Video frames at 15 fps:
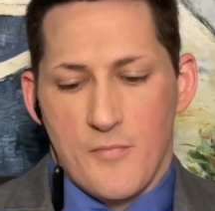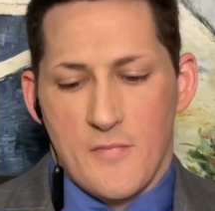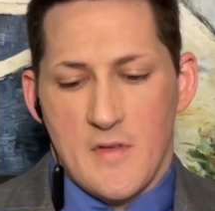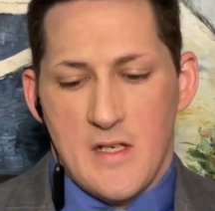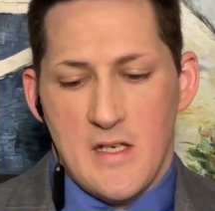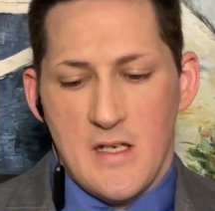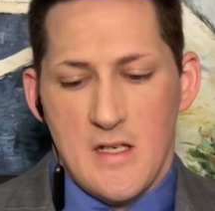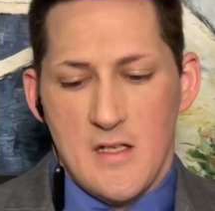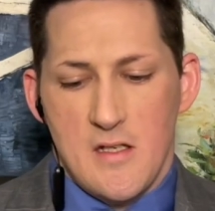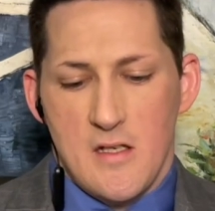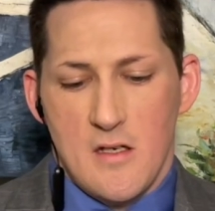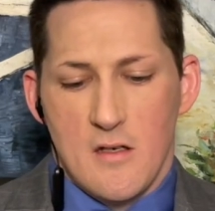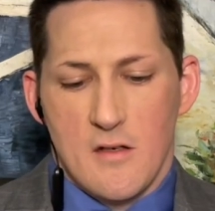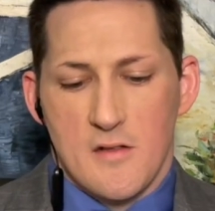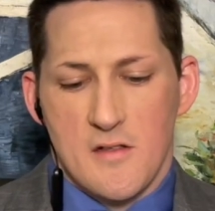
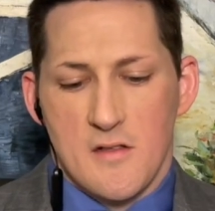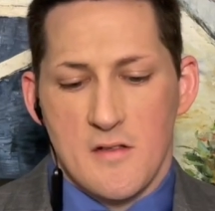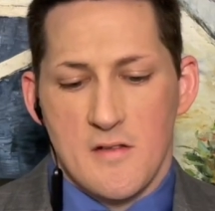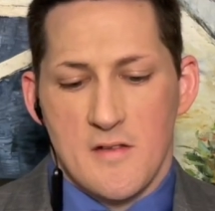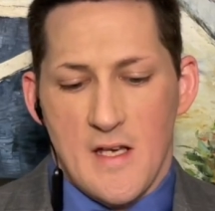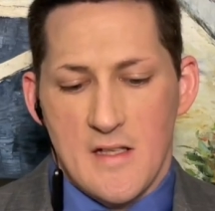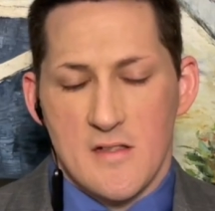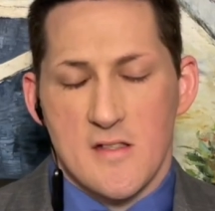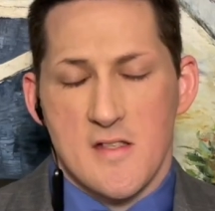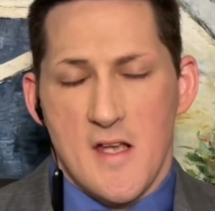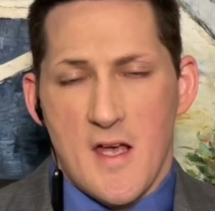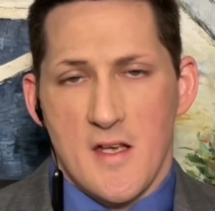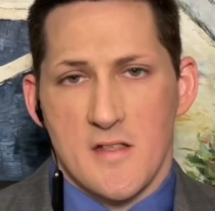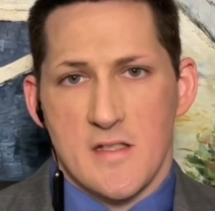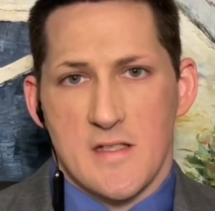He then
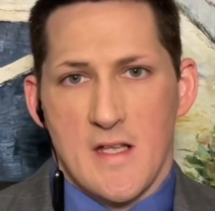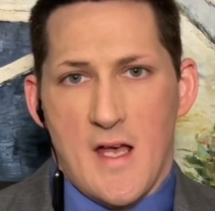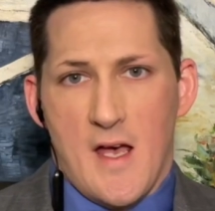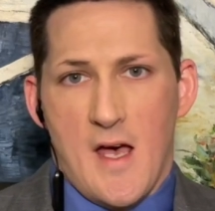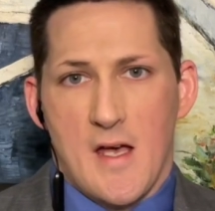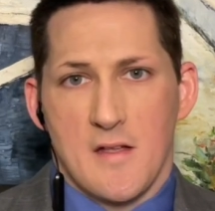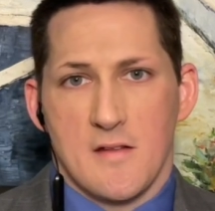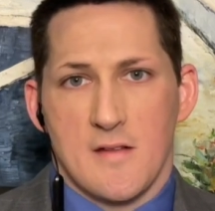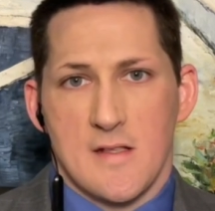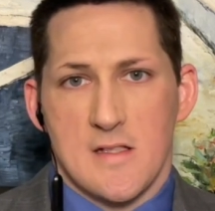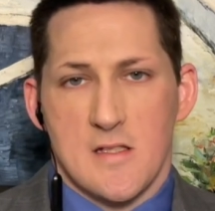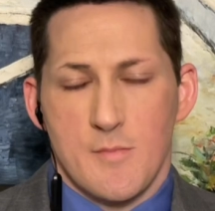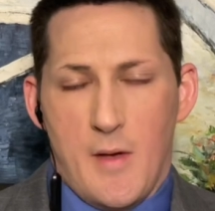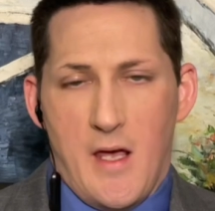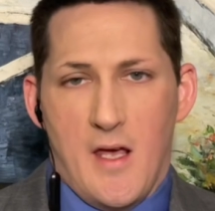says that
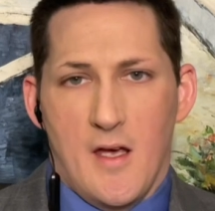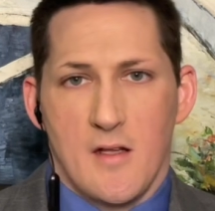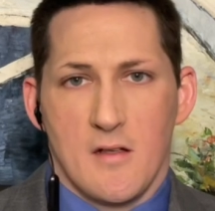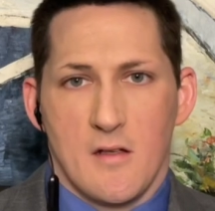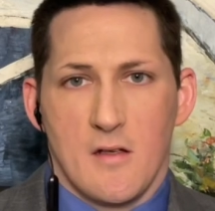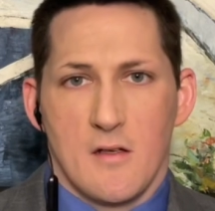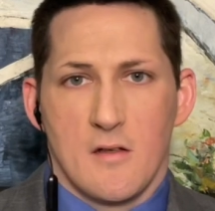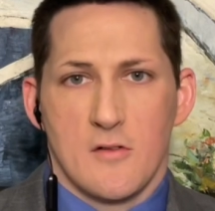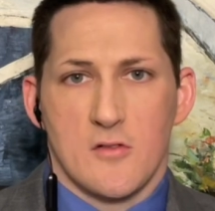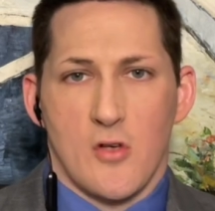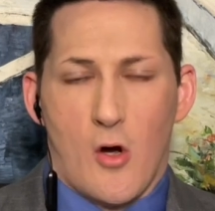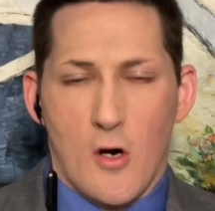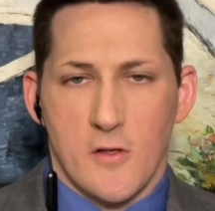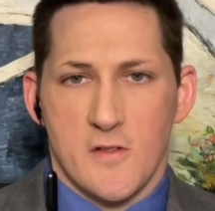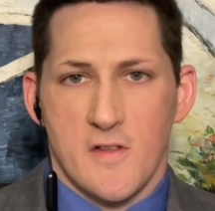this man
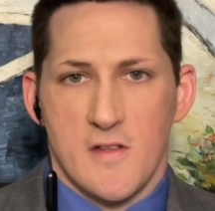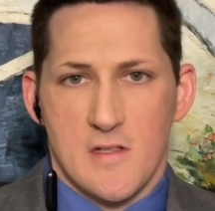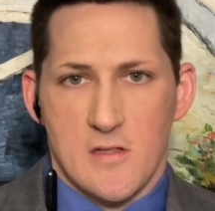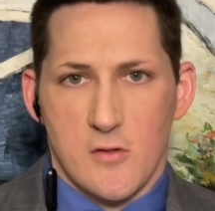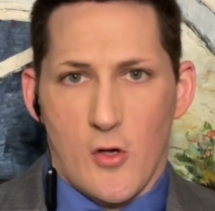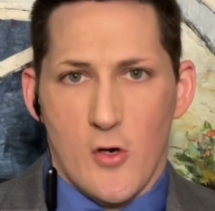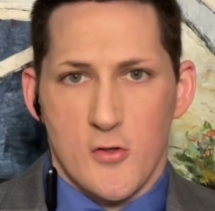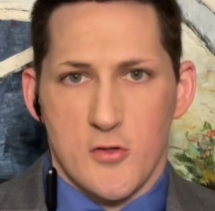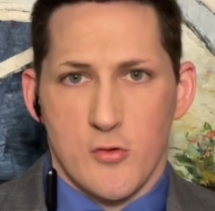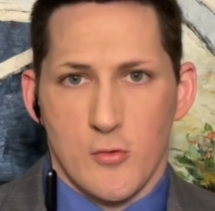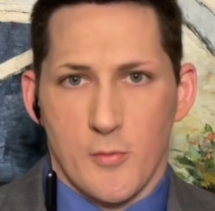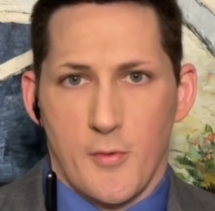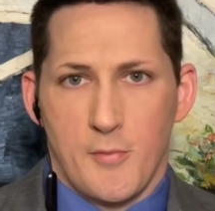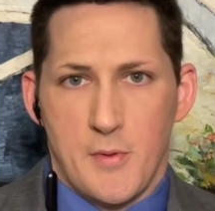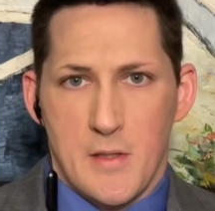talked to this large
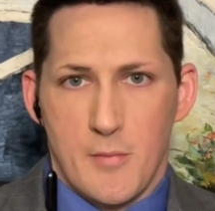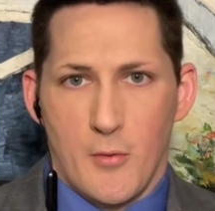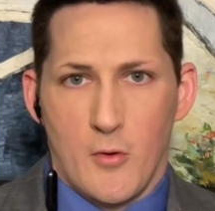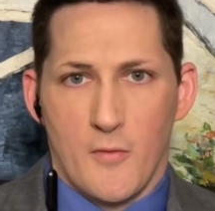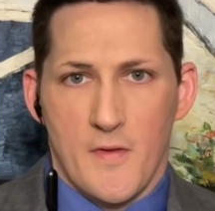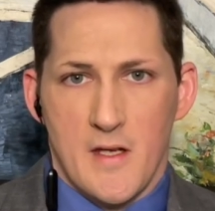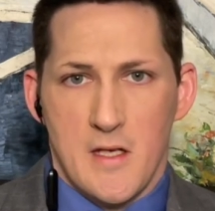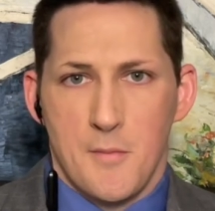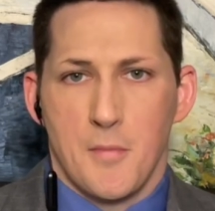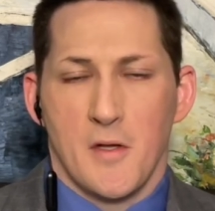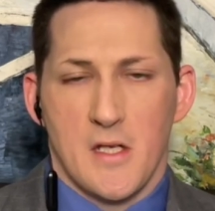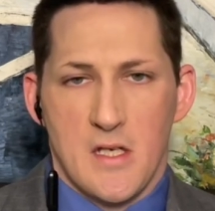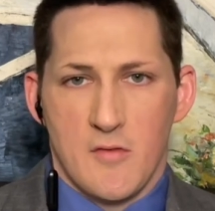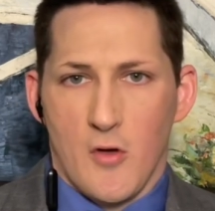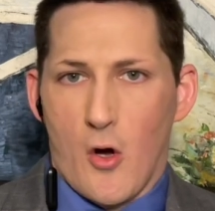group of people that he
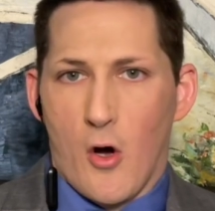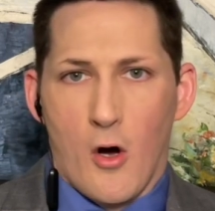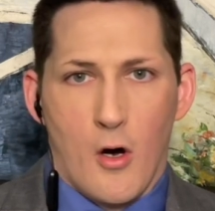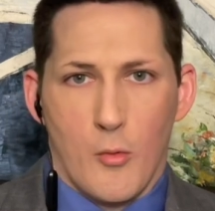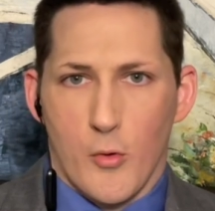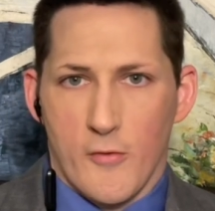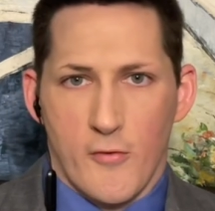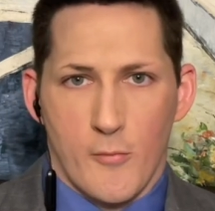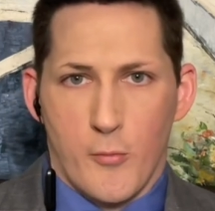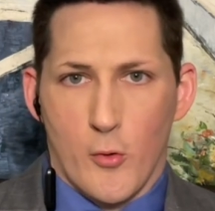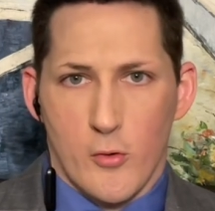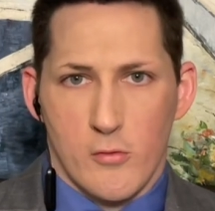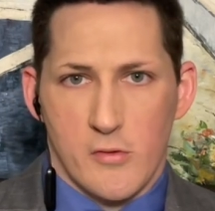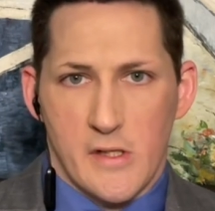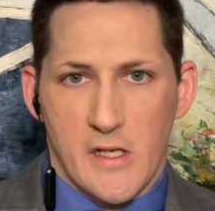believed all were from
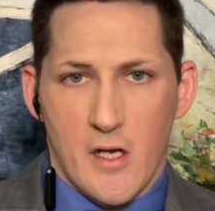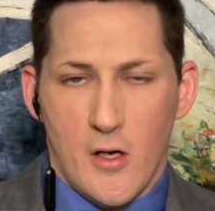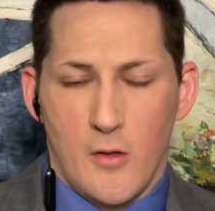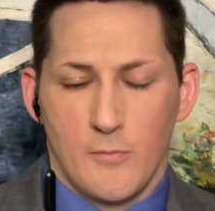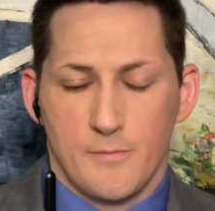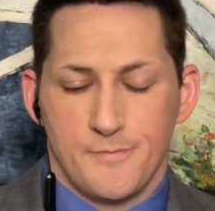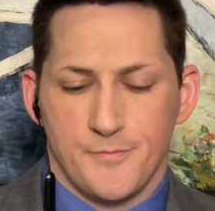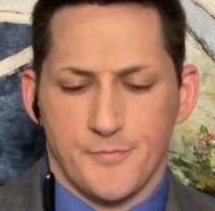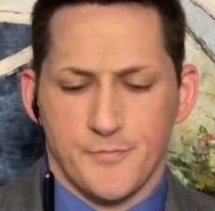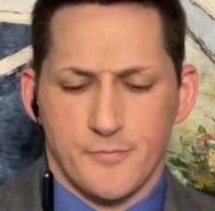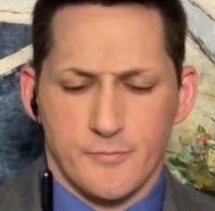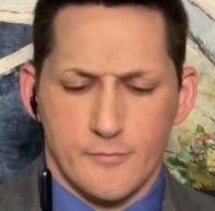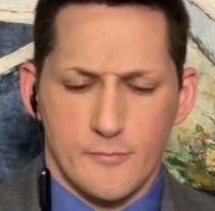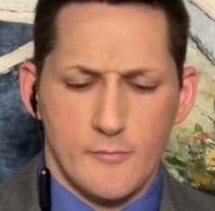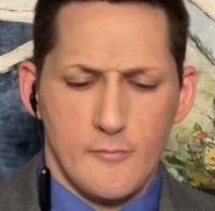Puerto Rico
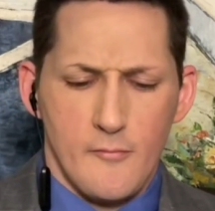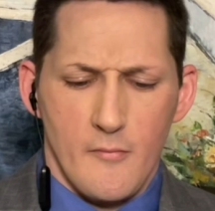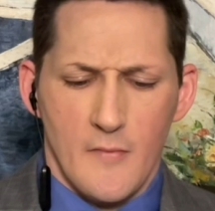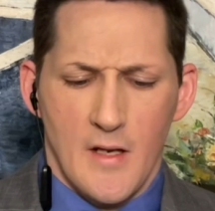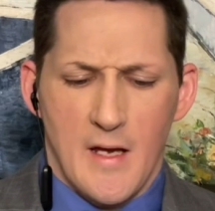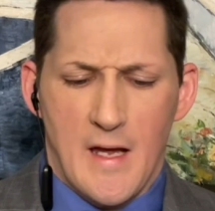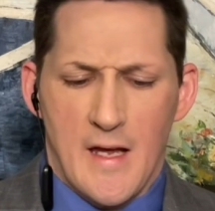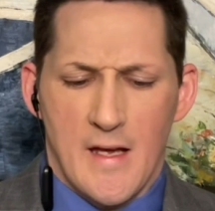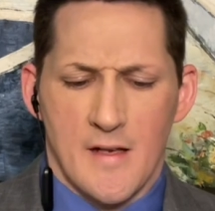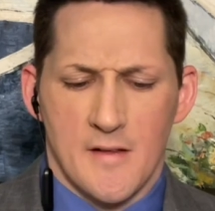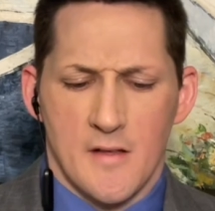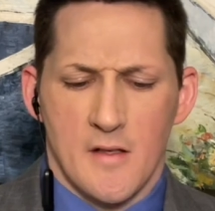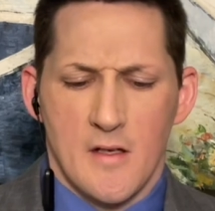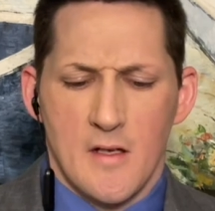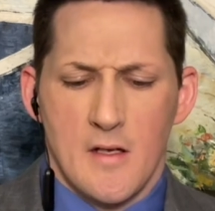
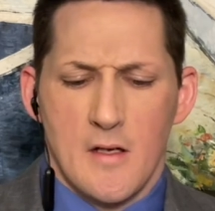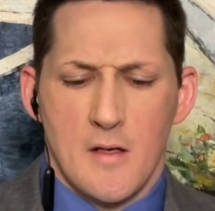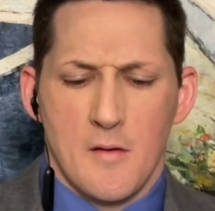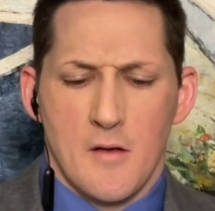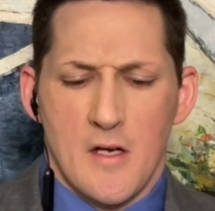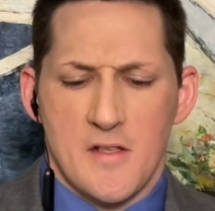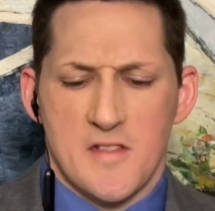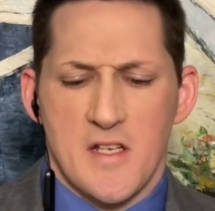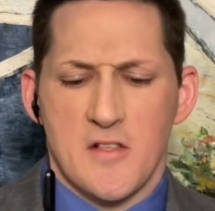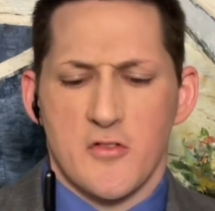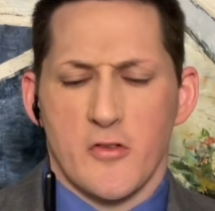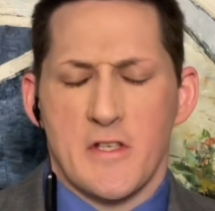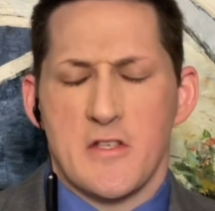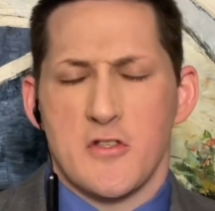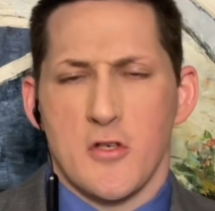and
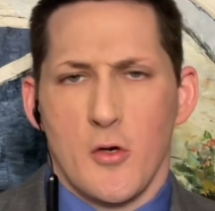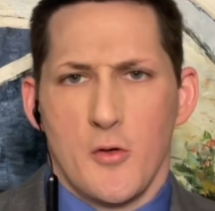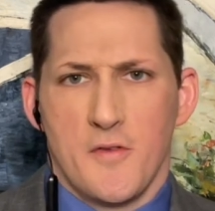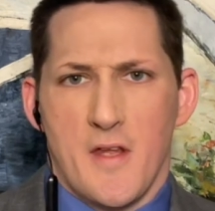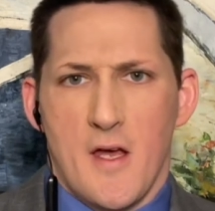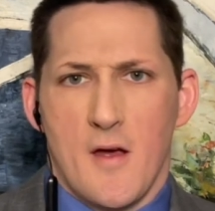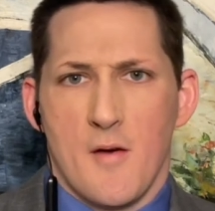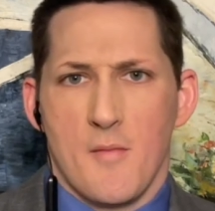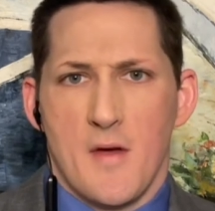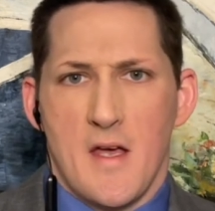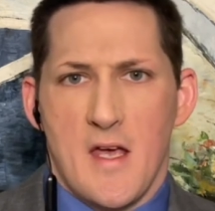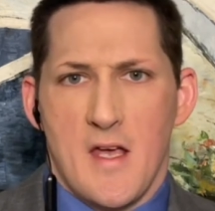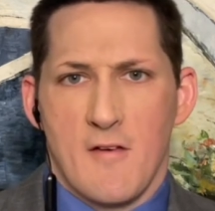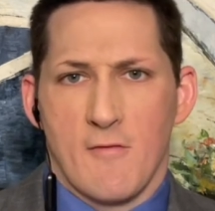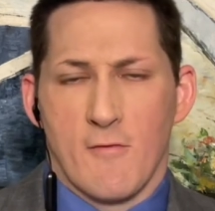essentially showed them
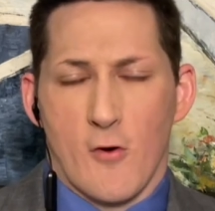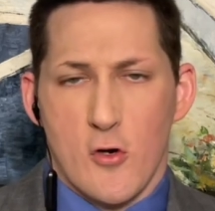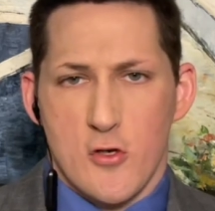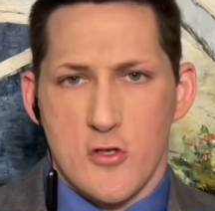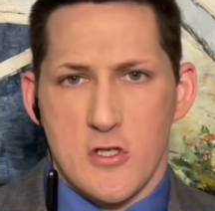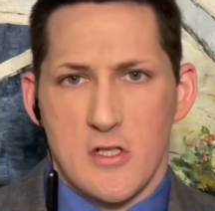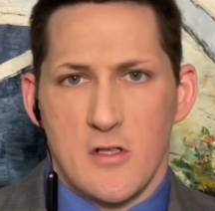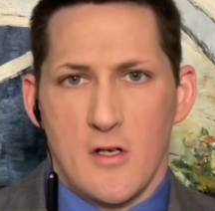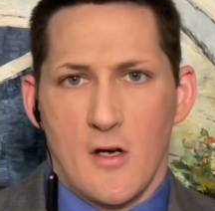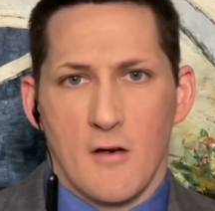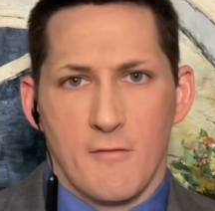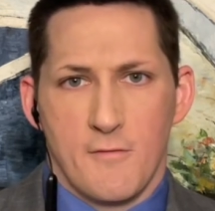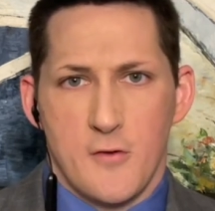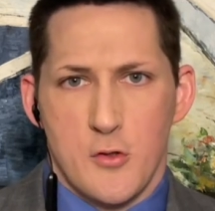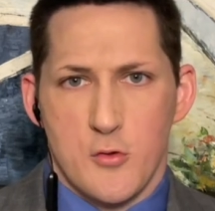a version
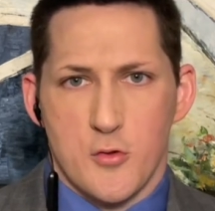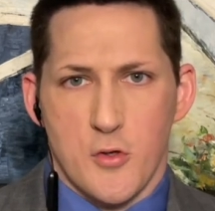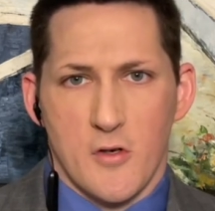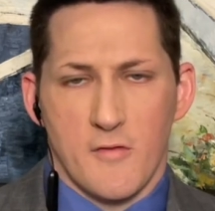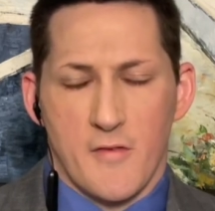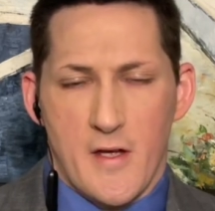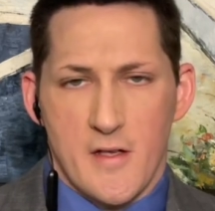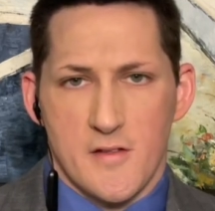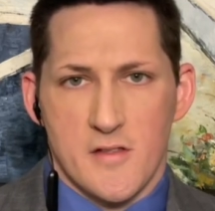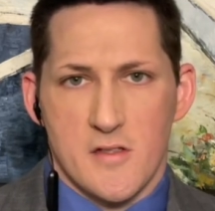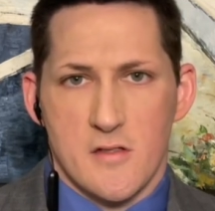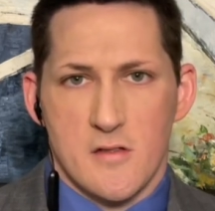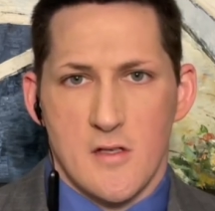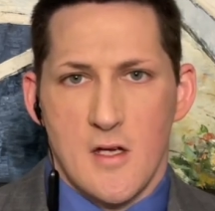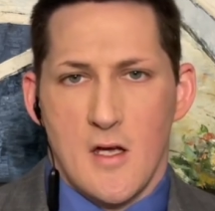of future
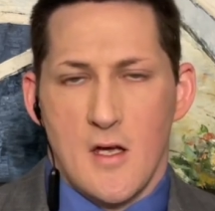events.